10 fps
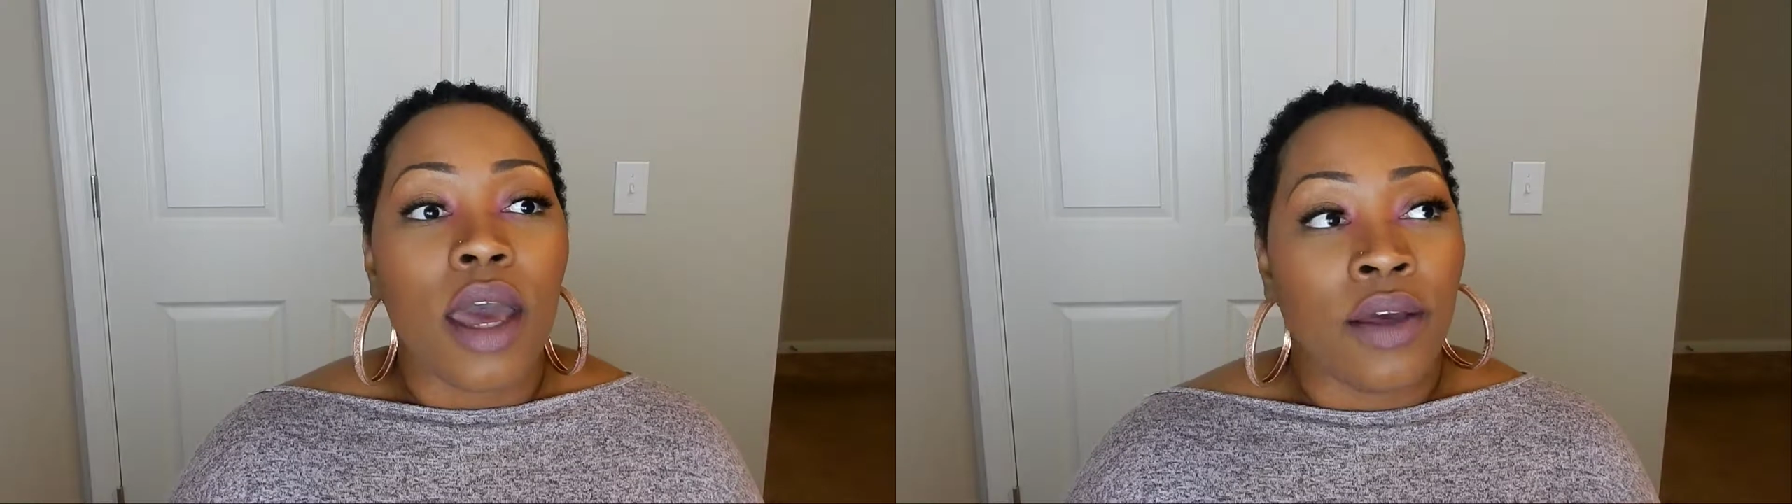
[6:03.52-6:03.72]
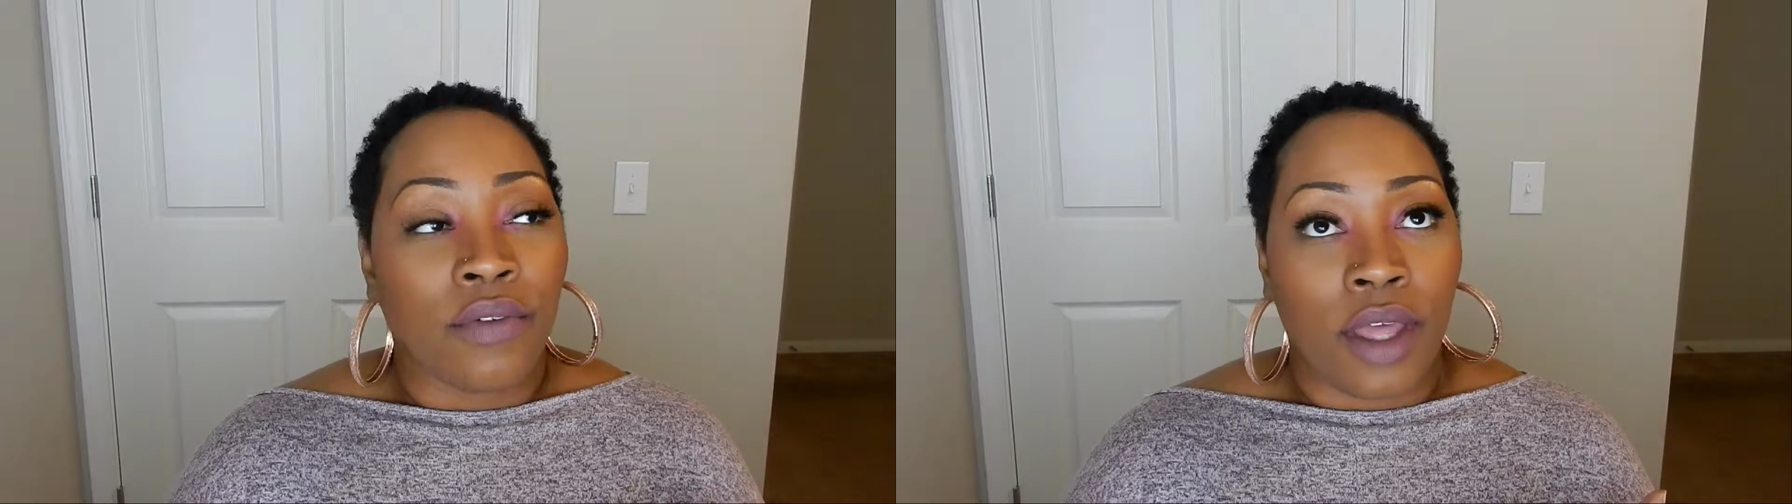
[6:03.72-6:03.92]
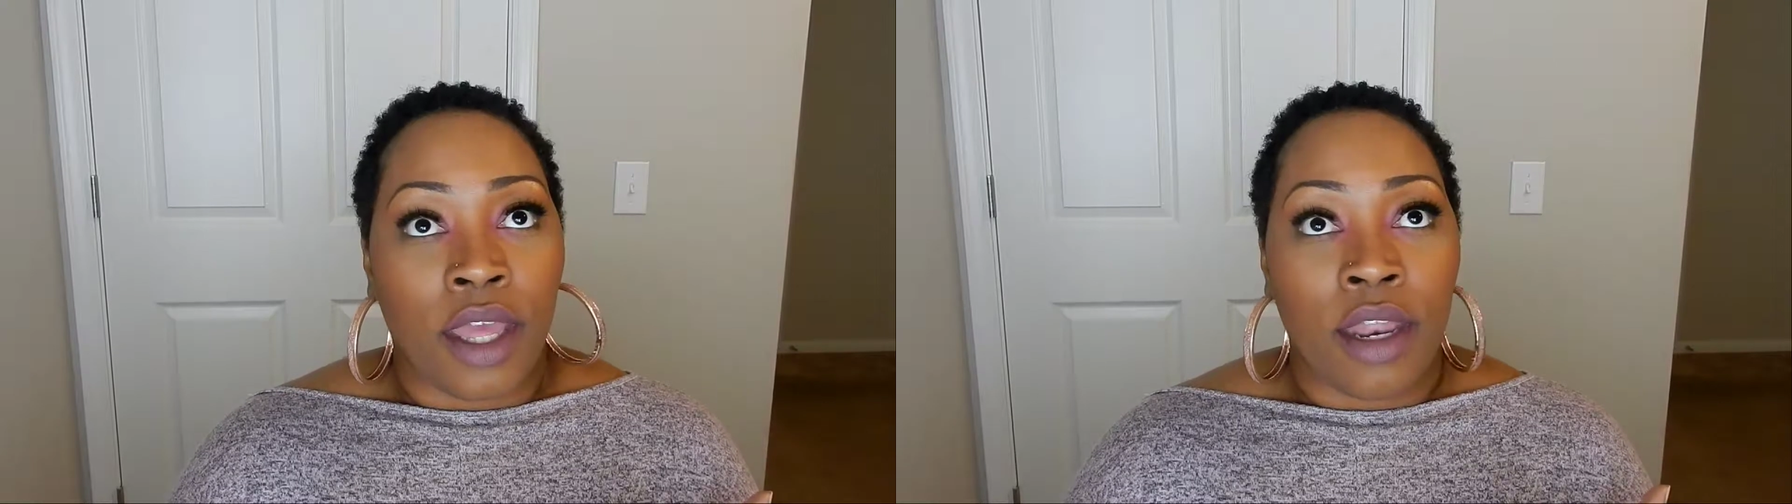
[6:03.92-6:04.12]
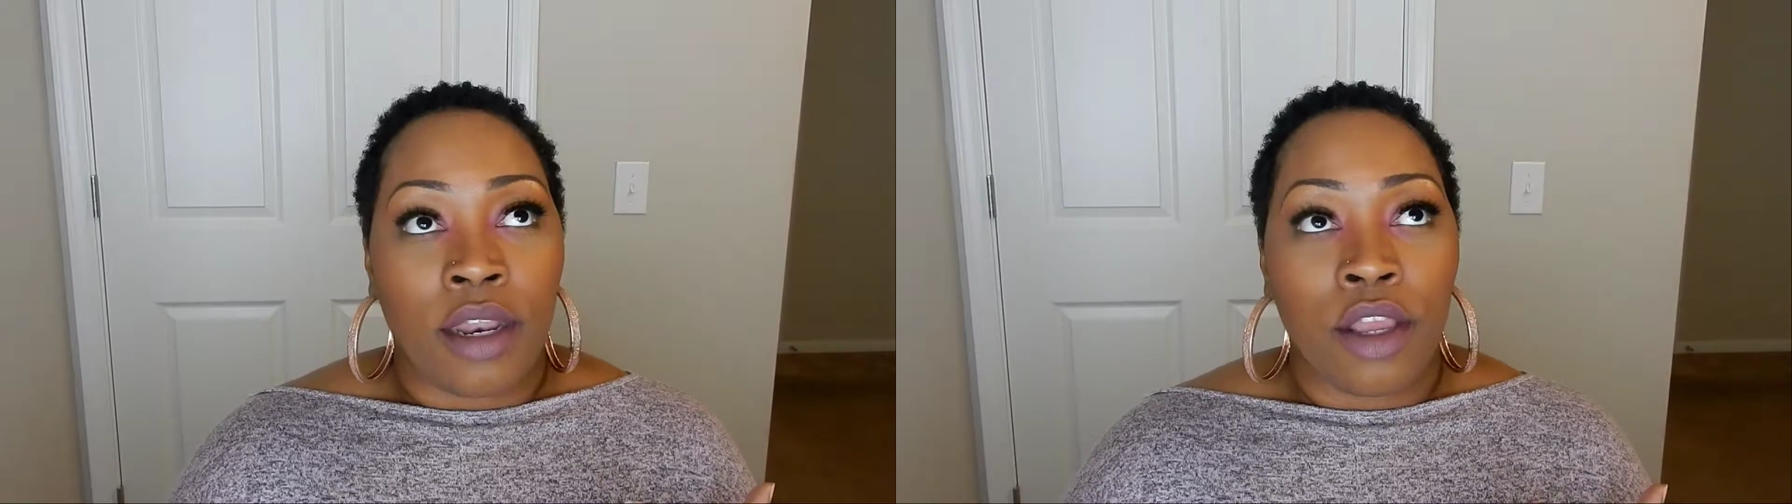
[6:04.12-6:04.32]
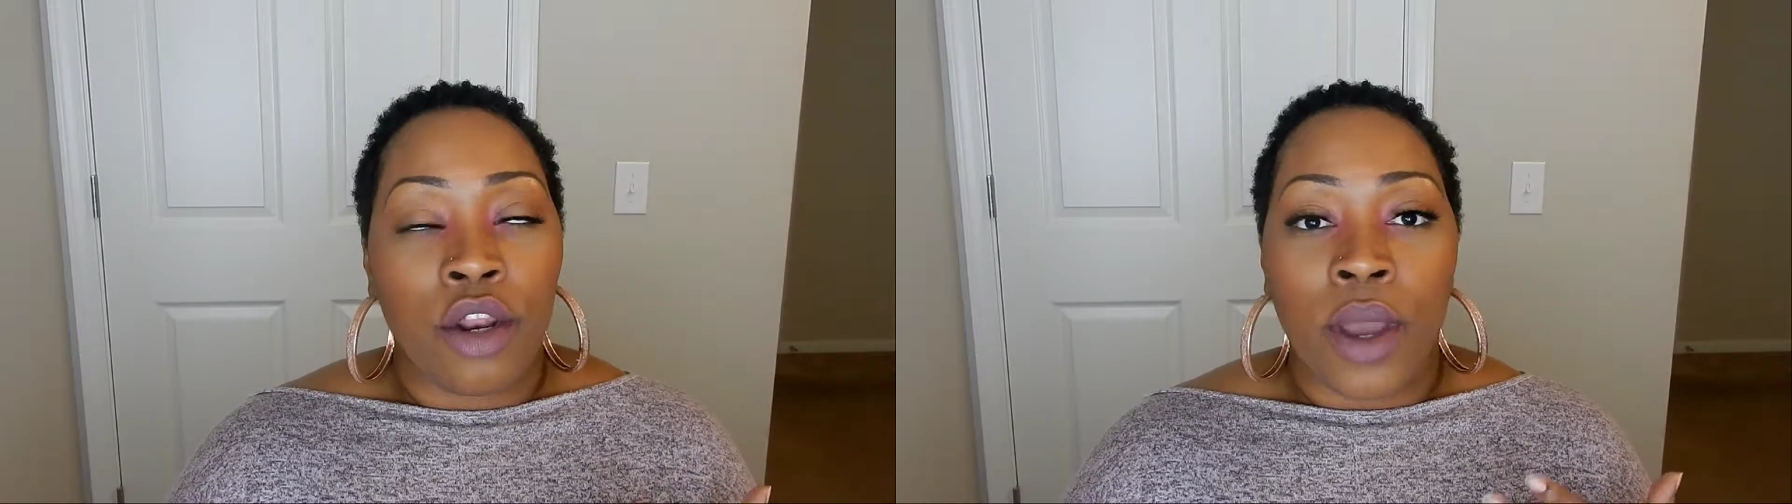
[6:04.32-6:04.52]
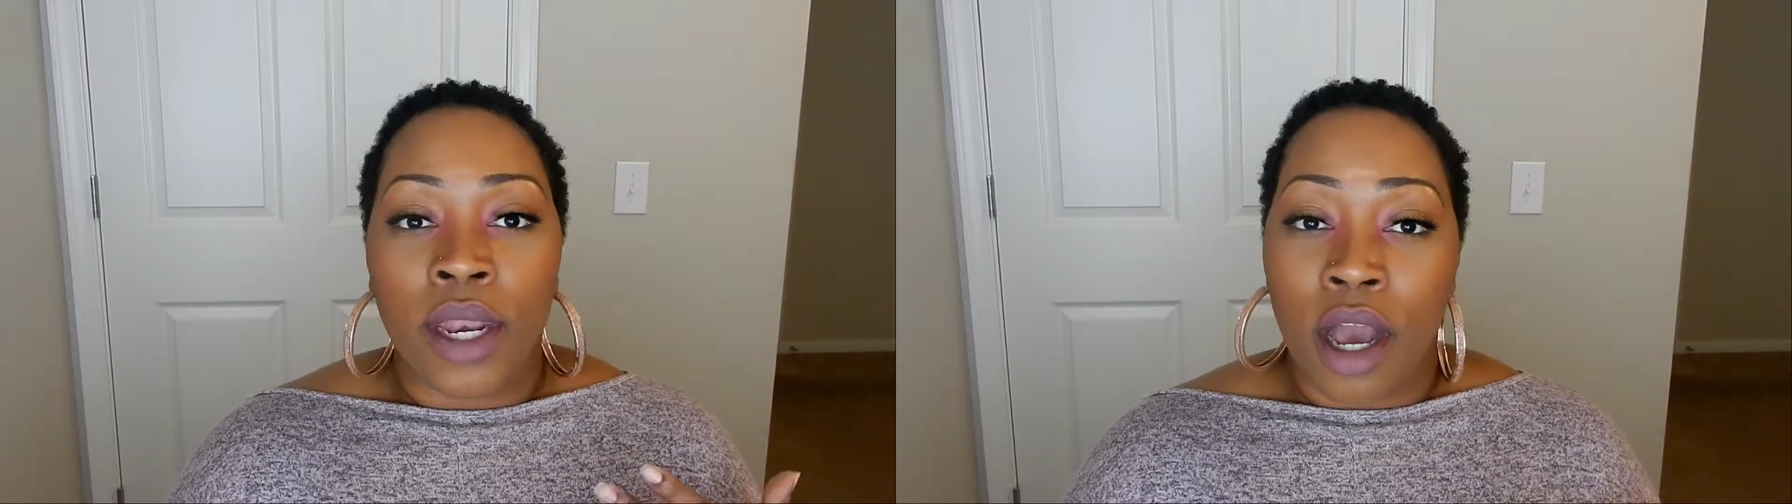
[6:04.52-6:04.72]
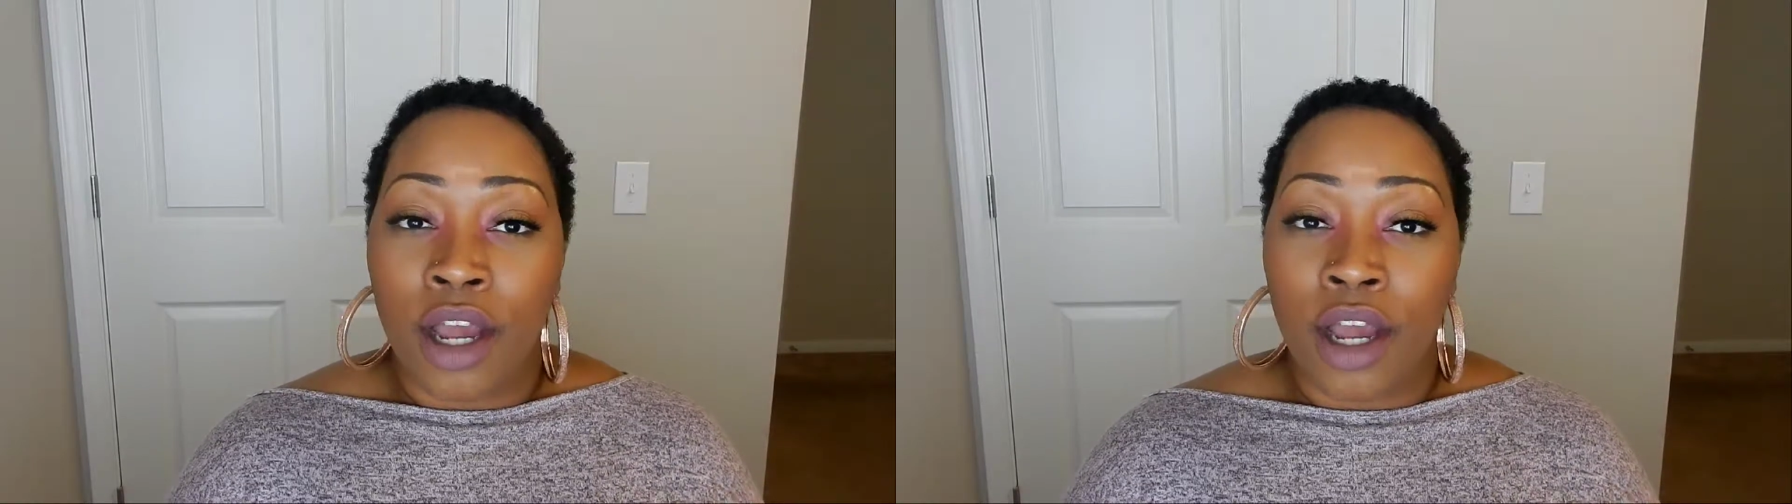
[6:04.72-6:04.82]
of, and